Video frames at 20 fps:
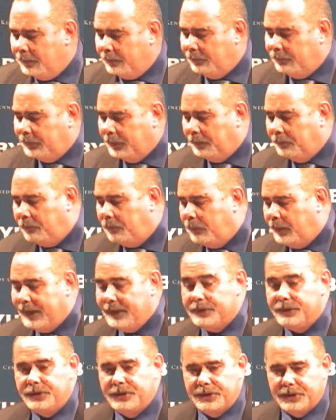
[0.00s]
the
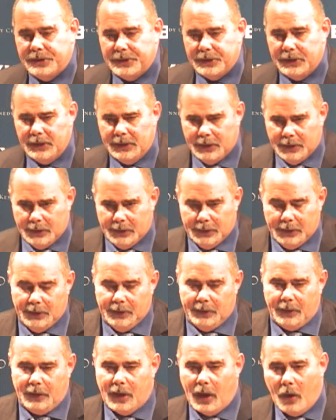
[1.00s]
rich
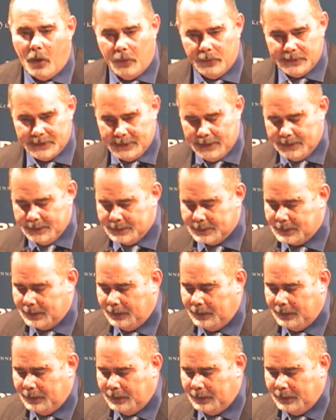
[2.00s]
cousins.